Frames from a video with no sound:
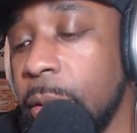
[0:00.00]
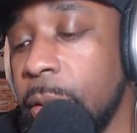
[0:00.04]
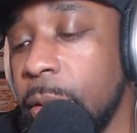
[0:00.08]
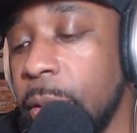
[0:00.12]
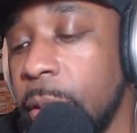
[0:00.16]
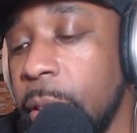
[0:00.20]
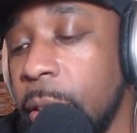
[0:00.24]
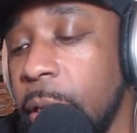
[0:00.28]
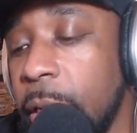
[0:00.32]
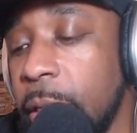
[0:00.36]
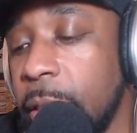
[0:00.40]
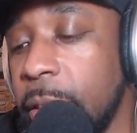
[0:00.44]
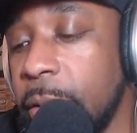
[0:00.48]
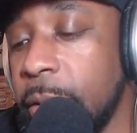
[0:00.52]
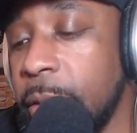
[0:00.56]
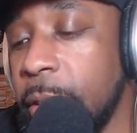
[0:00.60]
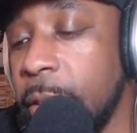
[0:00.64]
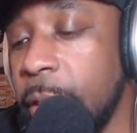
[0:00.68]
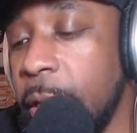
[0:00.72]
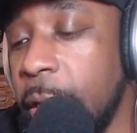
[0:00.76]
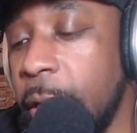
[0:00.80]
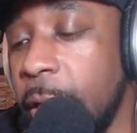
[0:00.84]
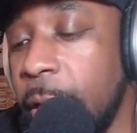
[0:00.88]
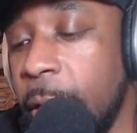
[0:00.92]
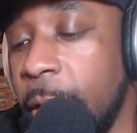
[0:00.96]
Yeah.
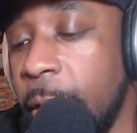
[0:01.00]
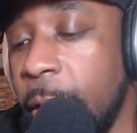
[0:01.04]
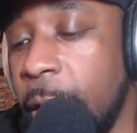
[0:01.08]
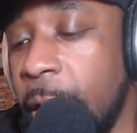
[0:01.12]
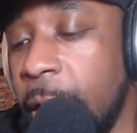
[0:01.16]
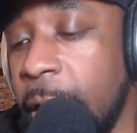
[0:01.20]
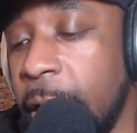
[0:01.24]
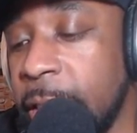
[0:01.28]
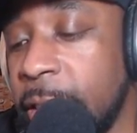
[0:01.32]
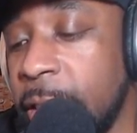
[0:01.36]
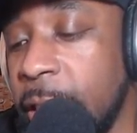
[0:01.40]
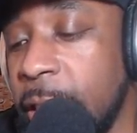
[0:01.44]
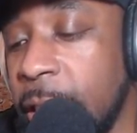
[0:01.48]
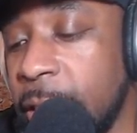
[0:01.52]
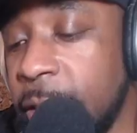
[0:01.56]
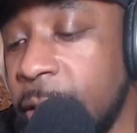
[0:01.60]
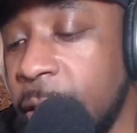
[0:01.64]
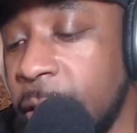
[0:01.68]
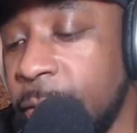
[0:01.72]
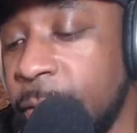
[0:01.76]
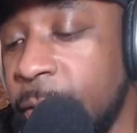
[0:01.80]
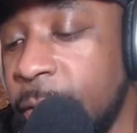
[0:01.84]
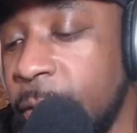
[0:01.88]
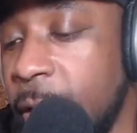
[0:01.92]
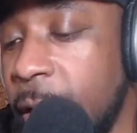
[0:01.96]
I
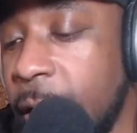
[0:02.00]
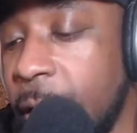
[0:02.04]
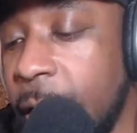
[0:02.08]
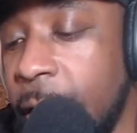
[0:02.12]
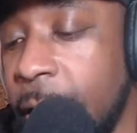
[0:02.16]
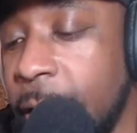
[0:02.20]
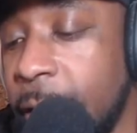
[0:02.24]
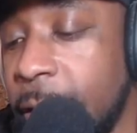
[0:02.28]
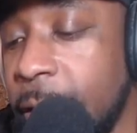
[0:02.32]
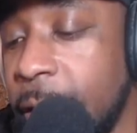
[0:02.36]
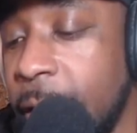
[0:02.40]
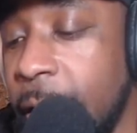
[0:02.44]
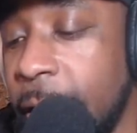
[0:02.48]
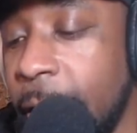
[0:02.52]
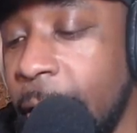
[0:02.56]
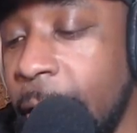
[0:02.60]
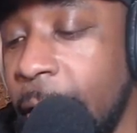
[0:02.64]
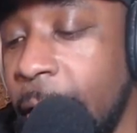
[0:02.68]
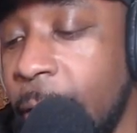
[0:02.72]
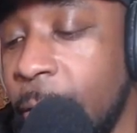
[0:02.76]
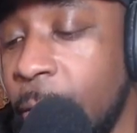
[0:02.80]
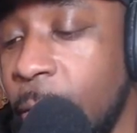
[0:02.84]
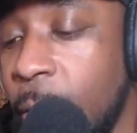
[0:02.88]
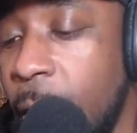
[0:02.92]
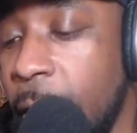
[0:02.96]
feel like I
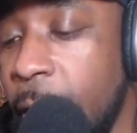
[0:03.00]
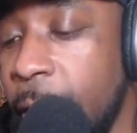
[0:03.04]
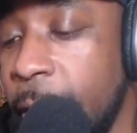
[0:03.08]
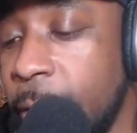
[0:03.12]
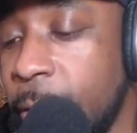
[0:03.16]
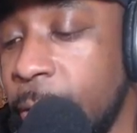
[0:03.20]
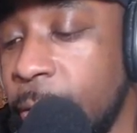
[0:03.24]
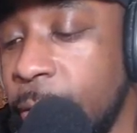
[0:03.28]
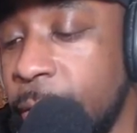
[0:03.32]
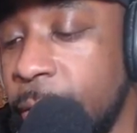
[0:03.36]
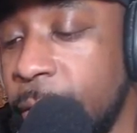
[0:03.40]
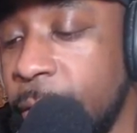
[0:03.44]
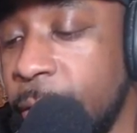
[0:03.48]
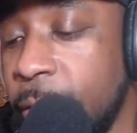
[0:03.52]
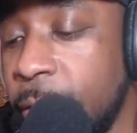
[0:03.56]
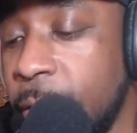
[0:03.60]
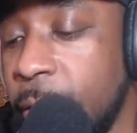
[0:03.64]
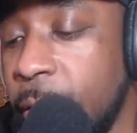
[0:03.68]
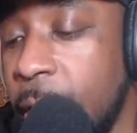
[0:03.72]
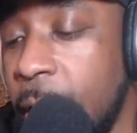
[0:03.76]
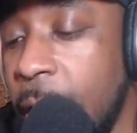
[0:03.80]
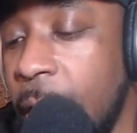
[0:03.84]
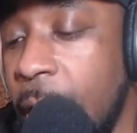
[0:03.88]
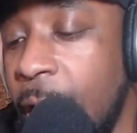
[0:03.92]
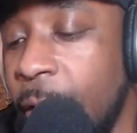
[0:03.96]
don't know how they're going.
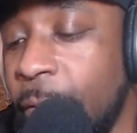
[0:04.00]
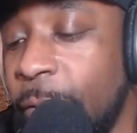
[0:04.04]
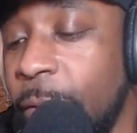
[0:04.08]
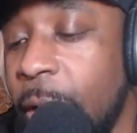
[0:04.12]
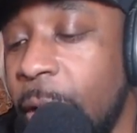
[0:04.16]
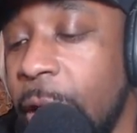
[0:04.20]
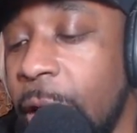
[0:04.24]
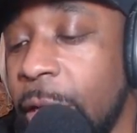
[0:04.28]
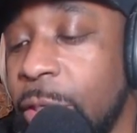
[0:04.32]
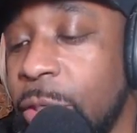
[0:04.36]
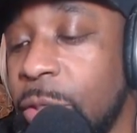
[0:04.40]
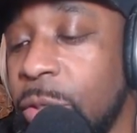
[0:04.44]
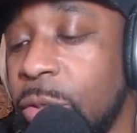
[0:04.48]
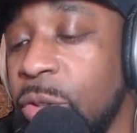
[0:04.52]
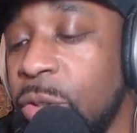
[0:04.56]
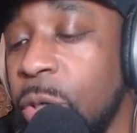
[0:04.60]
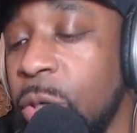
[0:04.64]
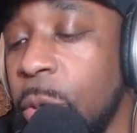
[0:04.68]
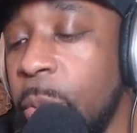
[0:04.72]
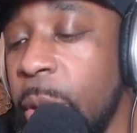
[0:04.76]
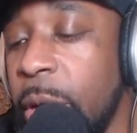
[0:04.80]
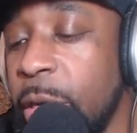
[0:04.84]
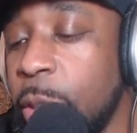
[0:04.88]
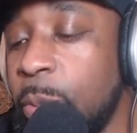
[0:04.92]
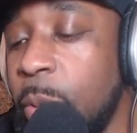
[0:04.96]
I feel like
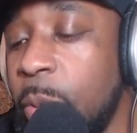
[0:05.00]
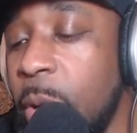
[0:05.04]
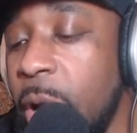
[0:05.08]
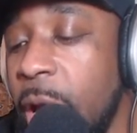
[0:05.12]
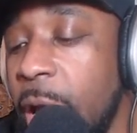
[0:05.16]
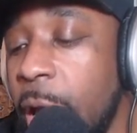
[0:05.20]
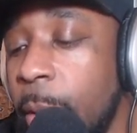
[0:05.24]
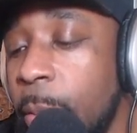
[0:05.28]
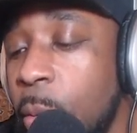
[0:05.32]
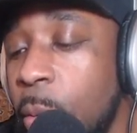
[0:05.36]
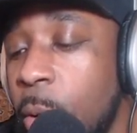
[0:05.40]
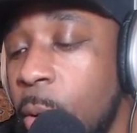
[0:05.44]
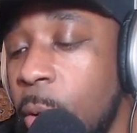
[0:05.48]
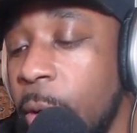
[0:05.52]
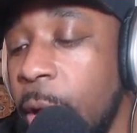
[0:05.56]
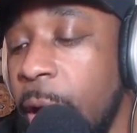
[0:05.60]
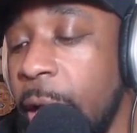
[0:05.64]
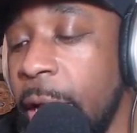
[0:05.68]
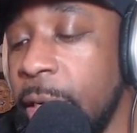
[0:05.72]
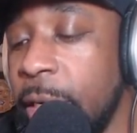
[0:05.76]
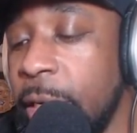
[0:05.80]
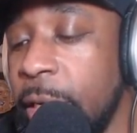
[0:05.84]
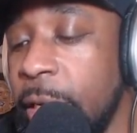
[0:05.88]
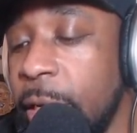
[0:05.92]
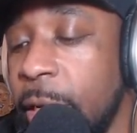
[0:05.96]
Triple H probably have more
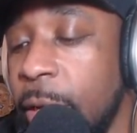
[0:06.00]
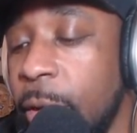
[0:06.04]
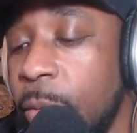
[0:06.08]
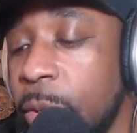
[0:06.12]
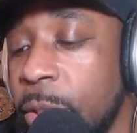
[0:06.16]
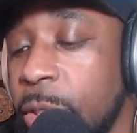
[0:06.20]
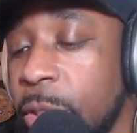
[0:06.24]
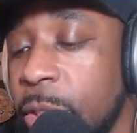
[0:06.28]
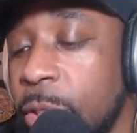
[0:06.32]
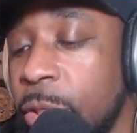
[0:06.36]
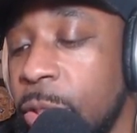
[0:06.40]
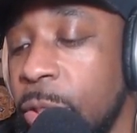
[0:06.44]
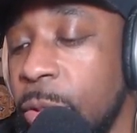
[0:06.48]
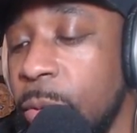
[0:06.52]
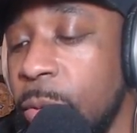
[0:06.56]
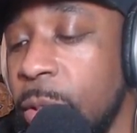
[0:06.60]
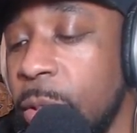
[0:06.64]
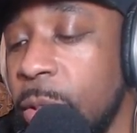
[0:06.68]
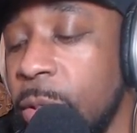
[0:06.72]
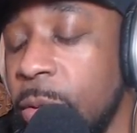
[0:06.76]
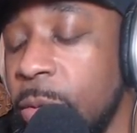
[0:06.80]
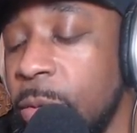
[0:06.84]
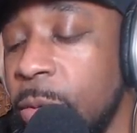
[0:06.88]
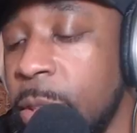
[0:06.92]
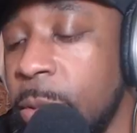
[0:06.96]
idea what to do
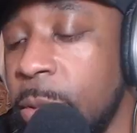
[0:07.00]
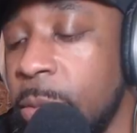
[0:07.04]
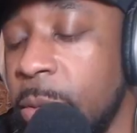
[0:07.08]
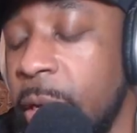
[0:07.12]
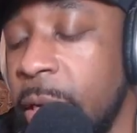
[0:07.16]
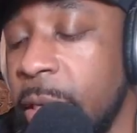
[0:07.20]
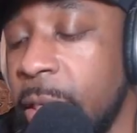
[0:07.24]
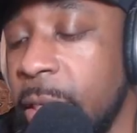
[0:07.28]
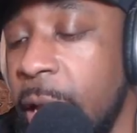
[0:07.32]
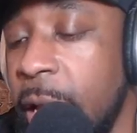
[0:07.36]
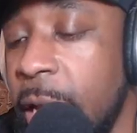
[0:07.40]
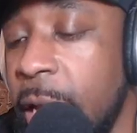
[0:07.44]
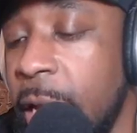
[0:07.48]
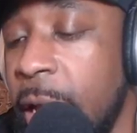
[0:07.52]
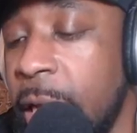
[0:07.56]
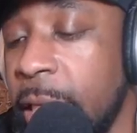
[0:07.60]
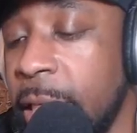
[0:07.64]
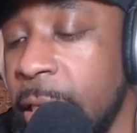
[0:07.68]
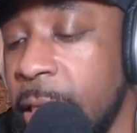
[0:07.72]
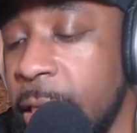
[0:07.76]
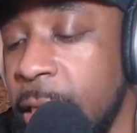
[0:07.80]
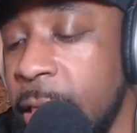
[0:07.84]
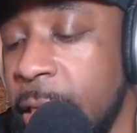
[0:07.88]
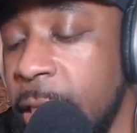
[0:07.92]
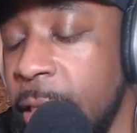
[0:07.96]
with something like that, and I
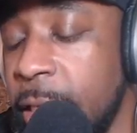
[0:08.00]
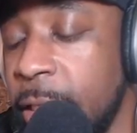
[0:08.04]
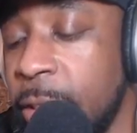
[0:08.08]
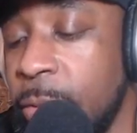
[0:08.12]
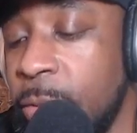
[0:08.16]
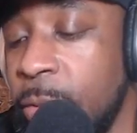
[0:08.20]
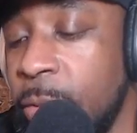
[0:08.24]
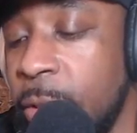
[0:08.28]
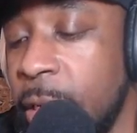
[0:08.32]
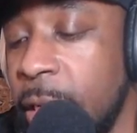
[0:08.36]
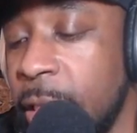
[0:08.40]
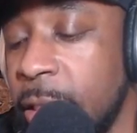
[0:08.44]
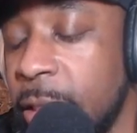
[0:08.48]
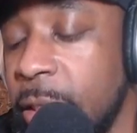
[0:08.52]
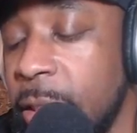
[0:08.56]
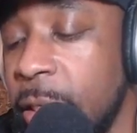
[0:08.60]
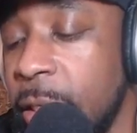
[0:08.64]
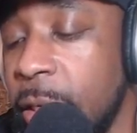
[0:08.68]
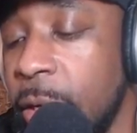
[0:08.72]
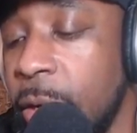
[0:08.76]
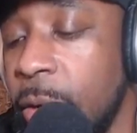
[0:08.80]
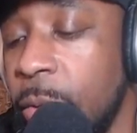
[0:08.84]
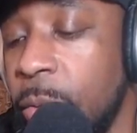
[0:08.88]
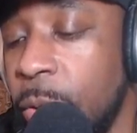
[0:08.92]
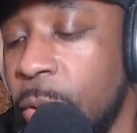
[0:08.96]
think he's the one that's
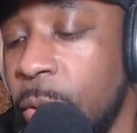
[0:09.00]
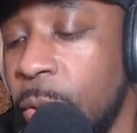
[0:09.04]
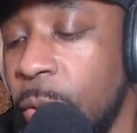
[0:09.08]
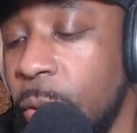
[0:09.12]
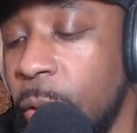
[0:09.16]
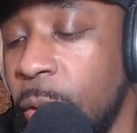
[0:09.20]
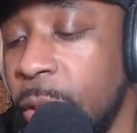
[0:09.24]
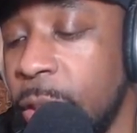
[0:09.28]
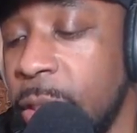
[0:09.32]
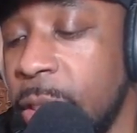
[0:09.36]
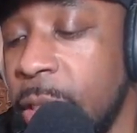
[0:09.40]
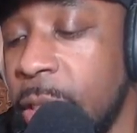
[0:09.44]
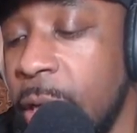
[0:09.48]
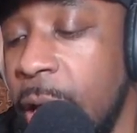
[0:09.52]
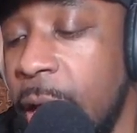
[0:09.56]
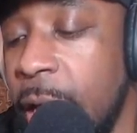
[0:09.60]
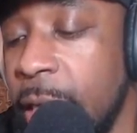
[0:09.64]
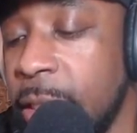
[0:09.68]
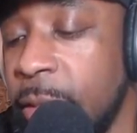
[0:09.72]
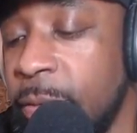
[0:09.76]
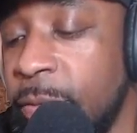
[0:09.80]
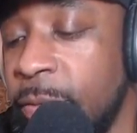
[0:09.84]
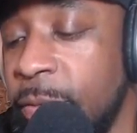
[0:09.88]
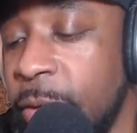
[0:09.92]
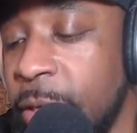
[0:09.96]
recruiting all these
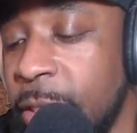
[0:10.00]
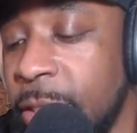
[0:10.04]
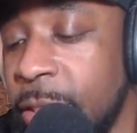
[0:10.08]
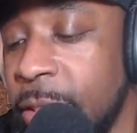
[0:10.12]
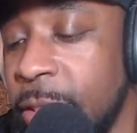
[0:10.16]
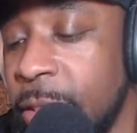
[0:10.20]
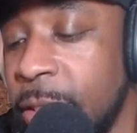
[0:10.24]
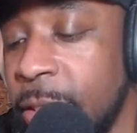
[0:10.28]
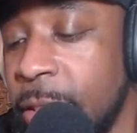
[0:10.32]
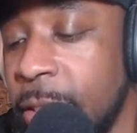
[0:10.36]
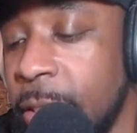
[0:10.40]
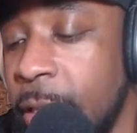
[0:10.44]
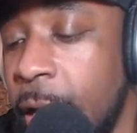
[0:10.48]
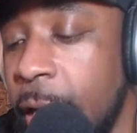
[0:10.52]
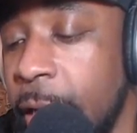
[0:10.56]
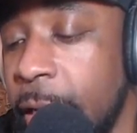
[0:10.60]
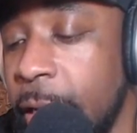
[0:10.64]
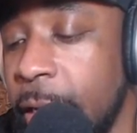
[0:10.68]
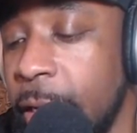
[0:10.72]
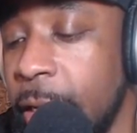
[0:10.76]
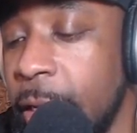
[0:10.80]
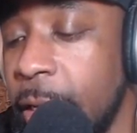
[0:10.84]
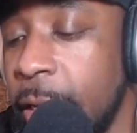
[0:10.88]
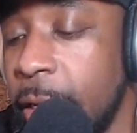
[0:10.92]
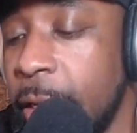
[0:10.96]
guys, and Vince is just
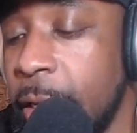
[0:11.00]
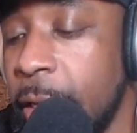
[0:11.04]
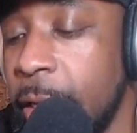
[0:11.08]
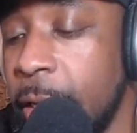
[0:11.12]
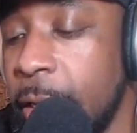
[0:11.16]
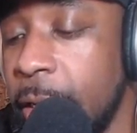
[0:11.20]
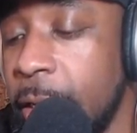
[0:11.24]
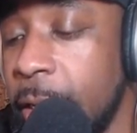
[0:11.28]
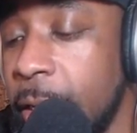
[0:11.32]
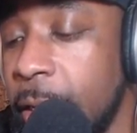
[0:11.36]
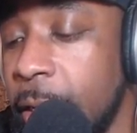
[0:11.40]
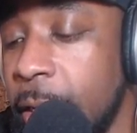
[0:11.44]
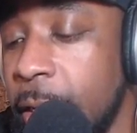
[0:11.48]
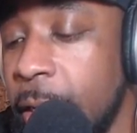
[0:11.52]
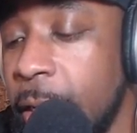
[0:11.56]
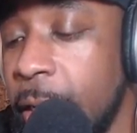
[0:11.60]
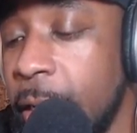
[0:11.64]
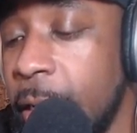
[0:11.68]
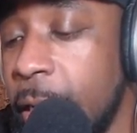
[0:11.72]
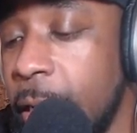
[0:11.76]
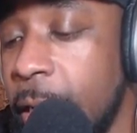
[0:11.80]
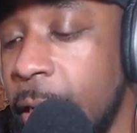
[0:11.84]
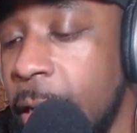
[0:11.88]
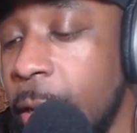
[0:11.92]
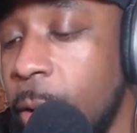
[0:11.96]
like,
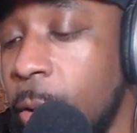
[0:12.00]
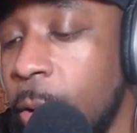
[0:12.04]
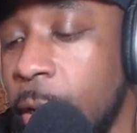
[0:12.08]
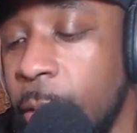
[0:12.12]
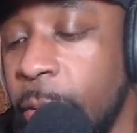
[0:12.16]
he don't